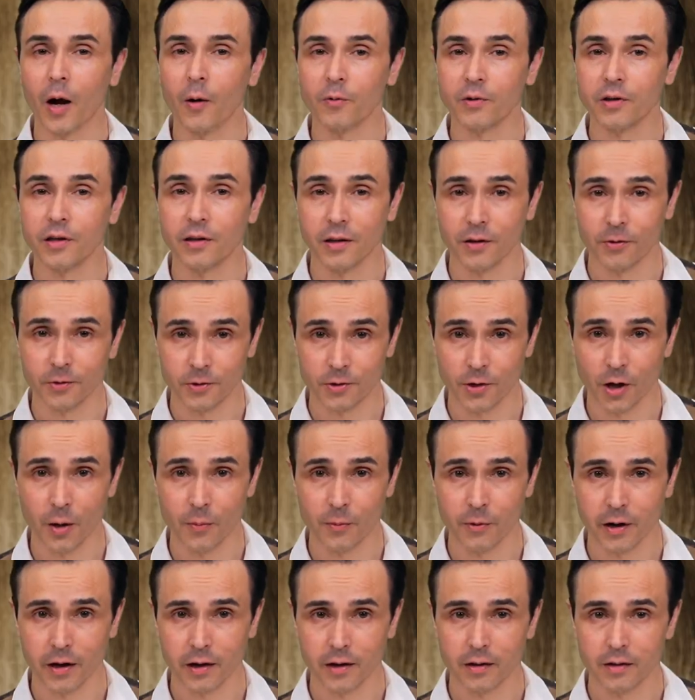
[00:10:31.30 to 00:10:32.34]
with a little
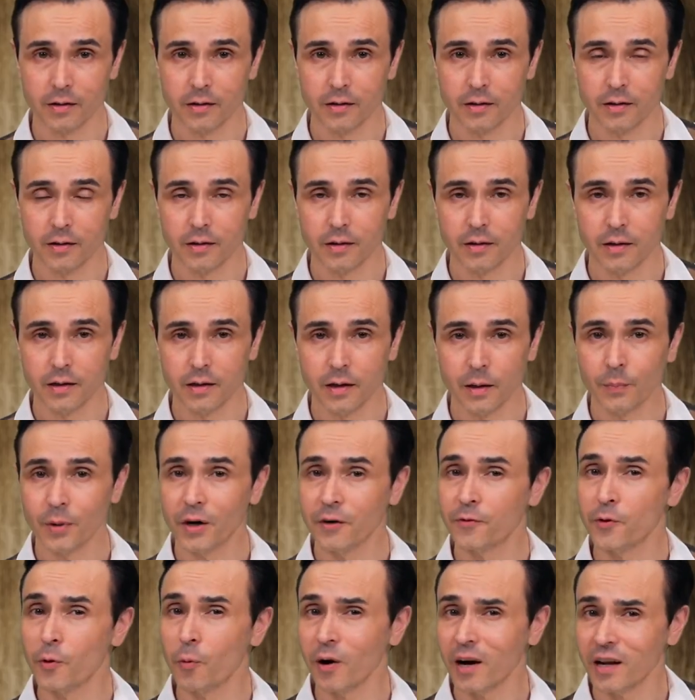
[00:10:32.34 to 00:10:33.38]
turmeric. But
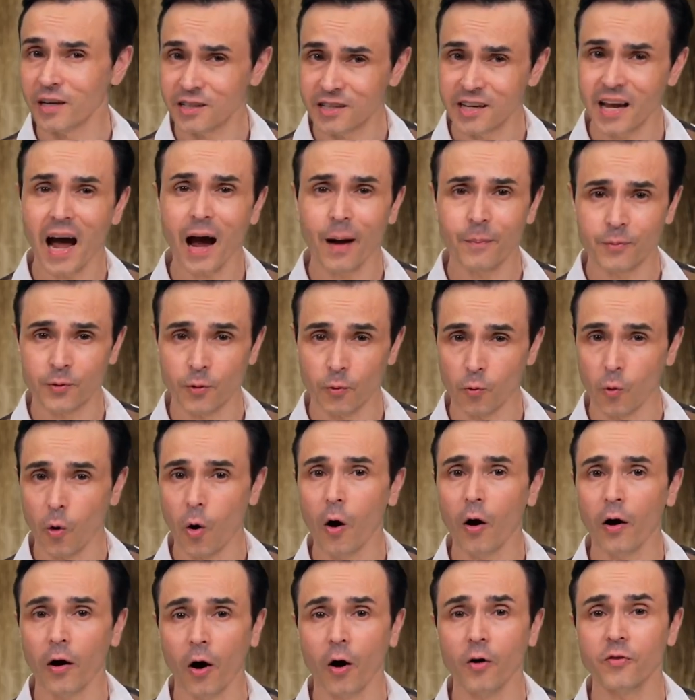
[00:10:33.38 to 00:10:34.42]
if you want to tap the
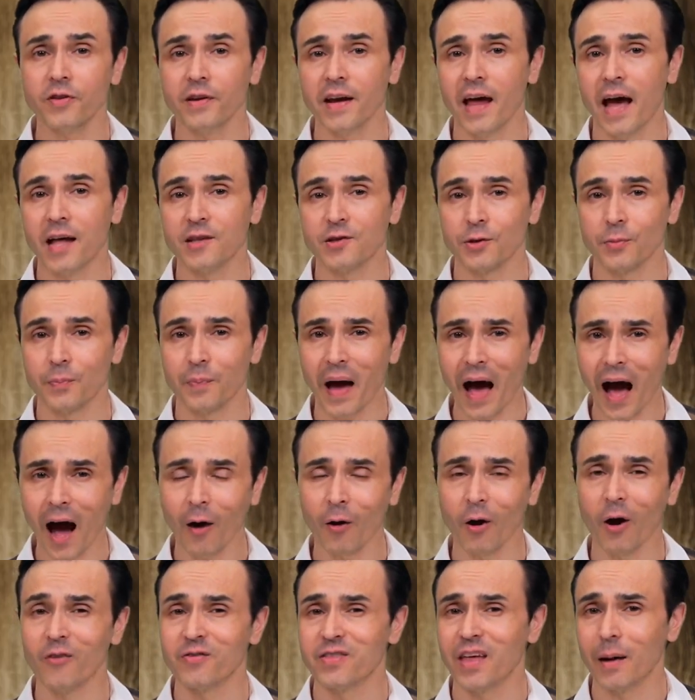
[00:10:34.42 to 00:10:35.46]
raw health-enhancing
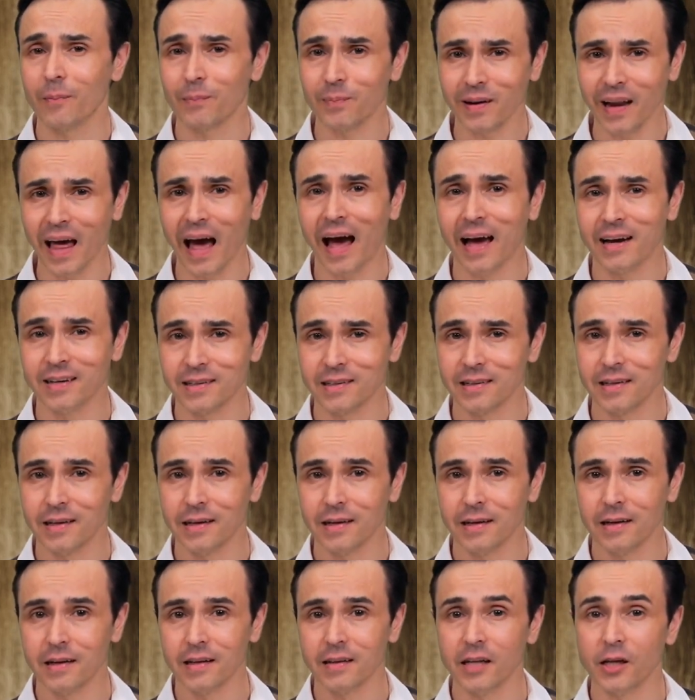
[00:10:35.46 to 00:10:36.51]
power of that plant,
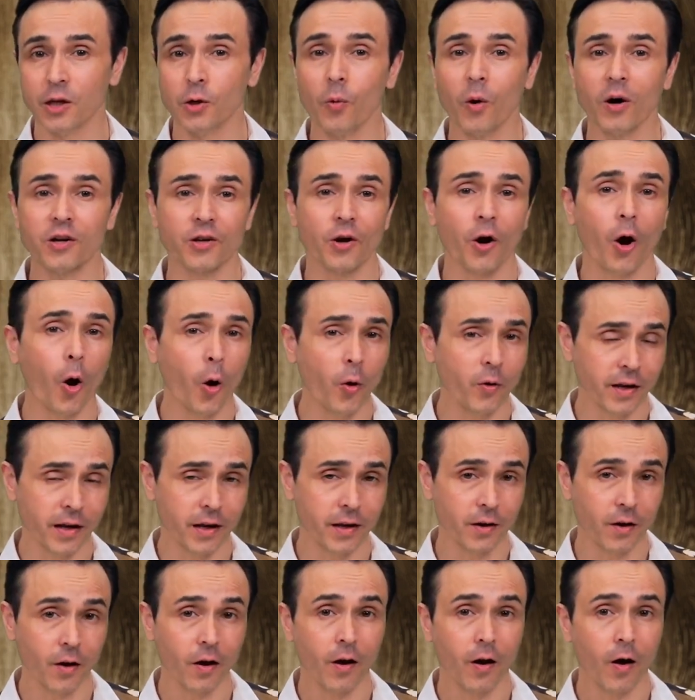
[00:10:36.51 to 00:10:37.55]
then you want to hone
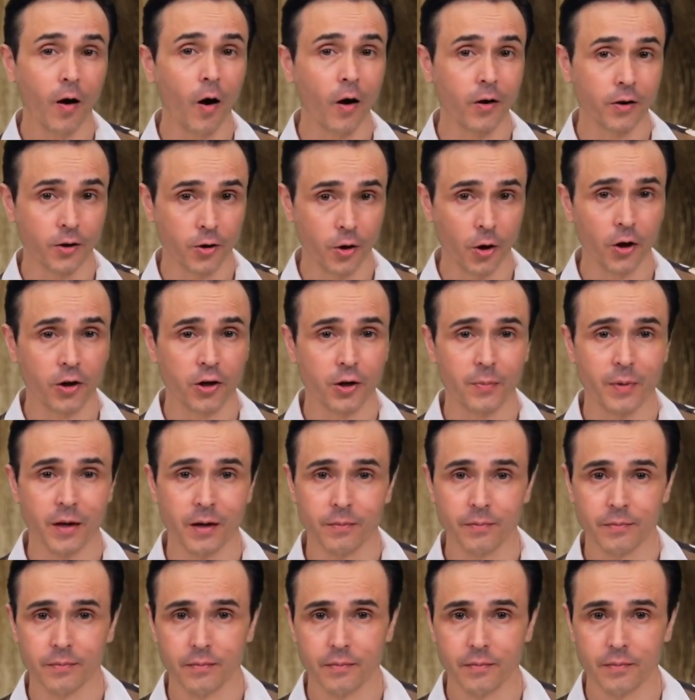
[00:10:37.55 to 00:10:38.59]
in on
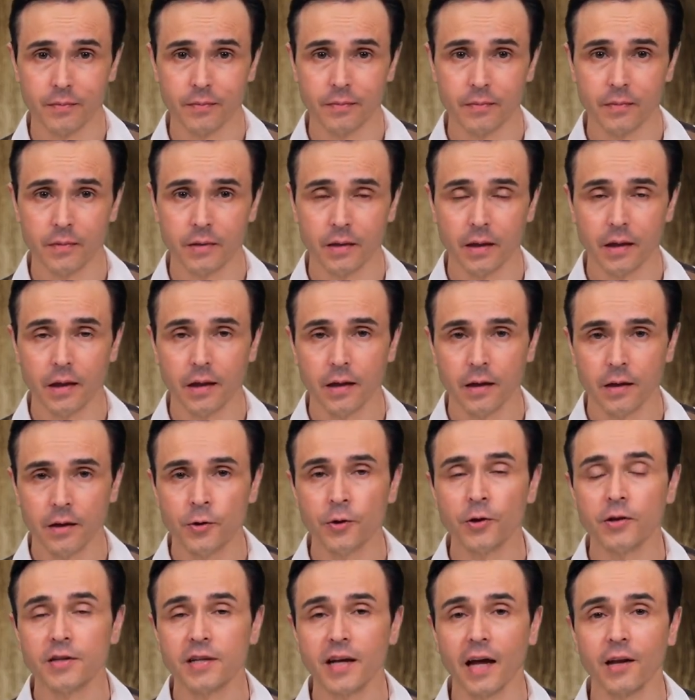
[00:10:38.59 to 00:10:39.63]
curcumin.
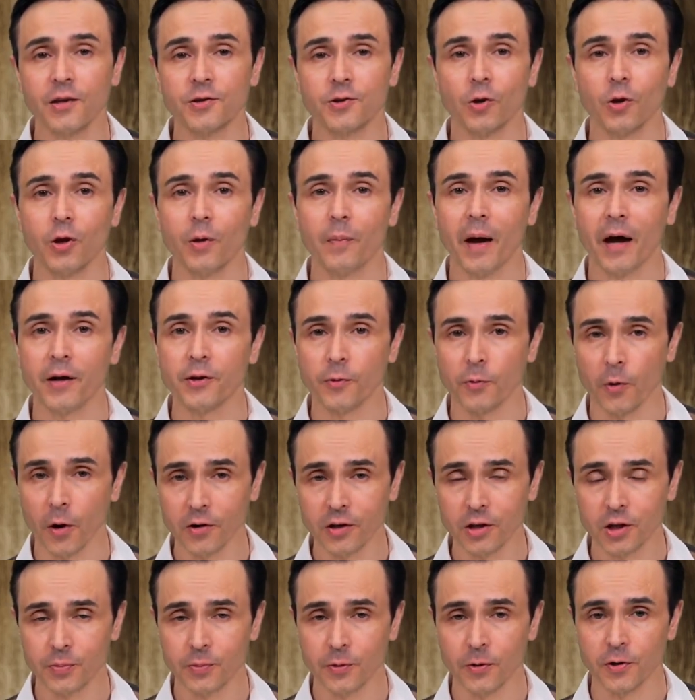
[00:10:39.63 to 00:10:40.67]
You can tell us all about your own
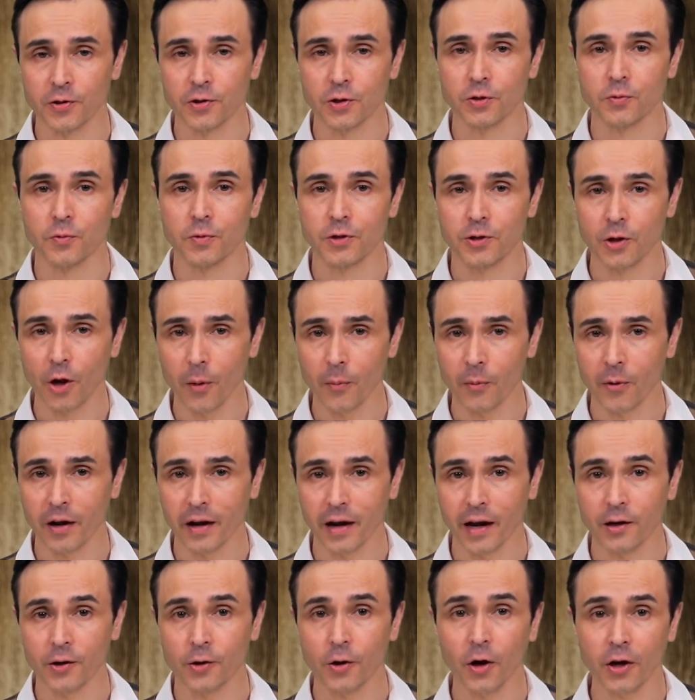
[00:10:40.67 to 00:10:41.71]
experiences with turmeric
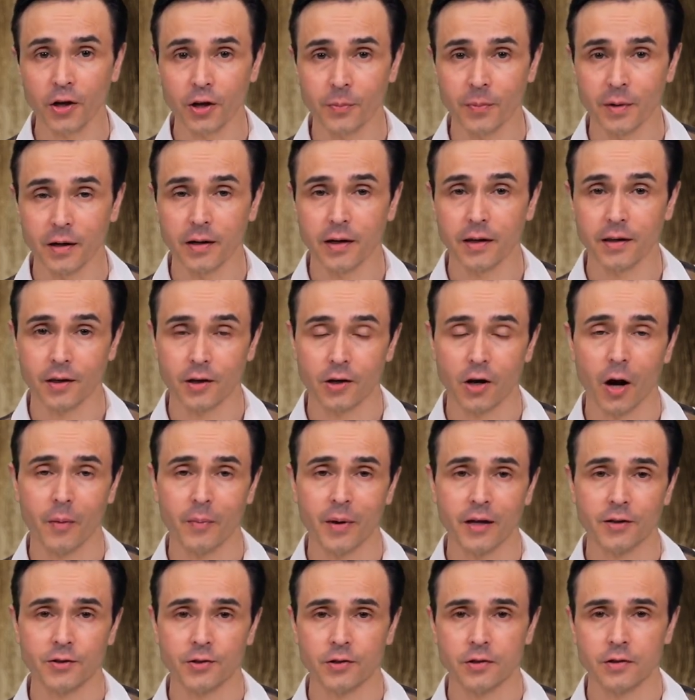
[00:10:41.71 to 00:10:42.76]
and curcumin in the
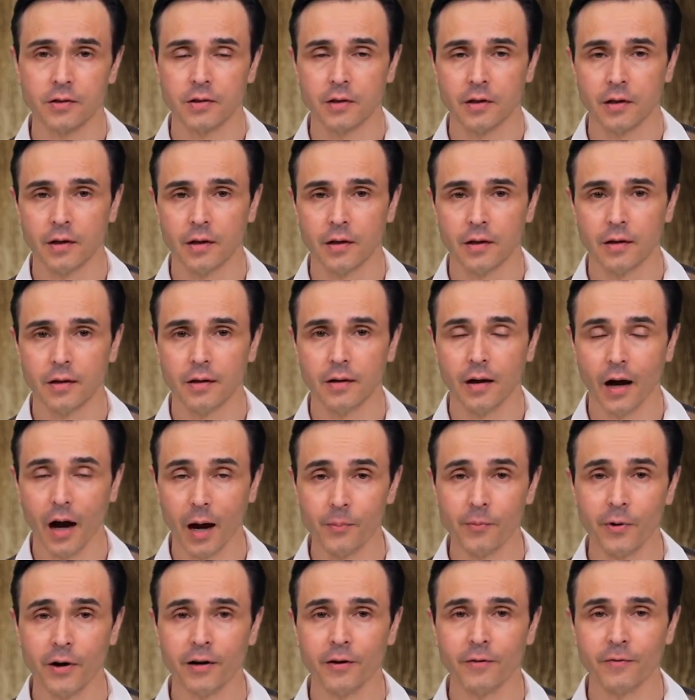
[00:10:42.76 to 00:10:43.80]
comments. I'm
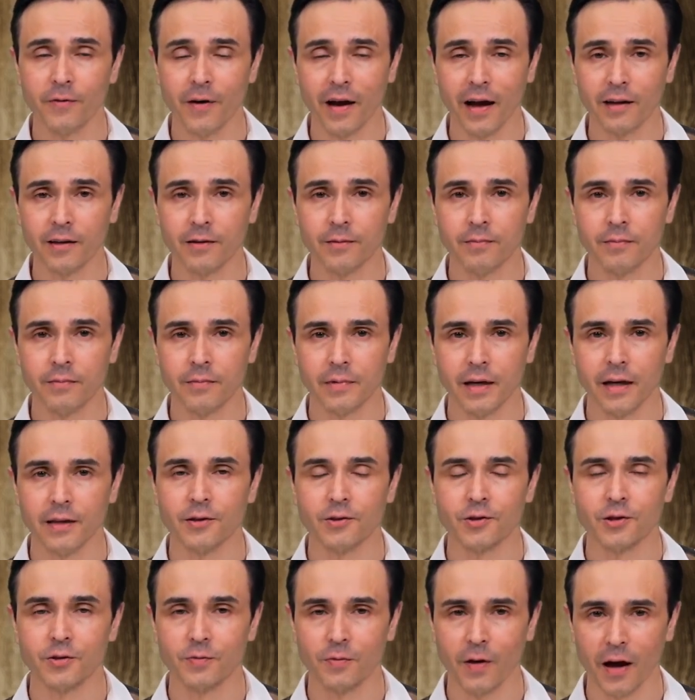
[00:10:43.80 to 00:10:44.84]
Brendon Fallon, and
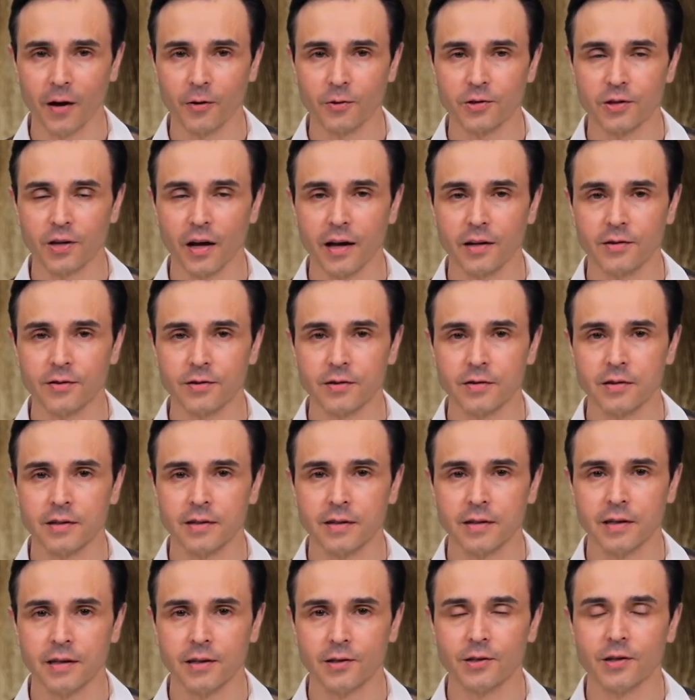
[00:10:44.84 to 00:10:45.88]
this is Vital Signs.
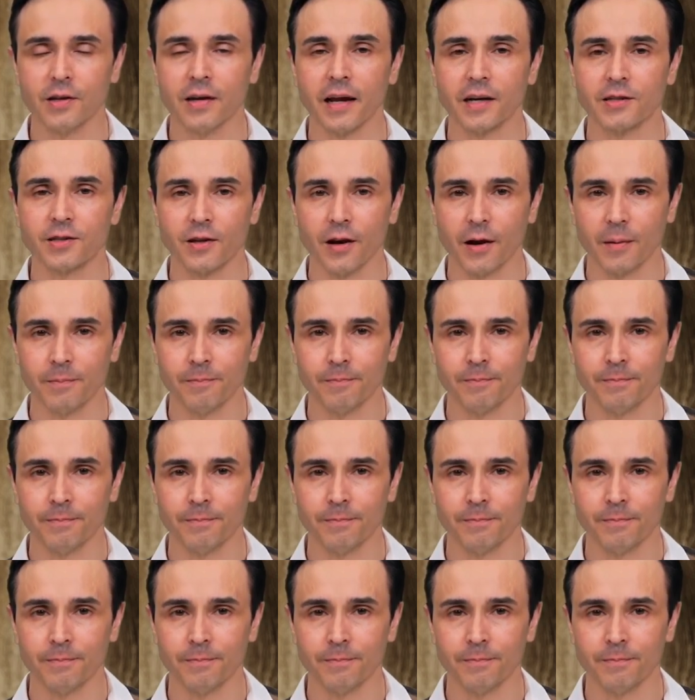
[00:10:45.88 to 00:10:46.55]
See you next time.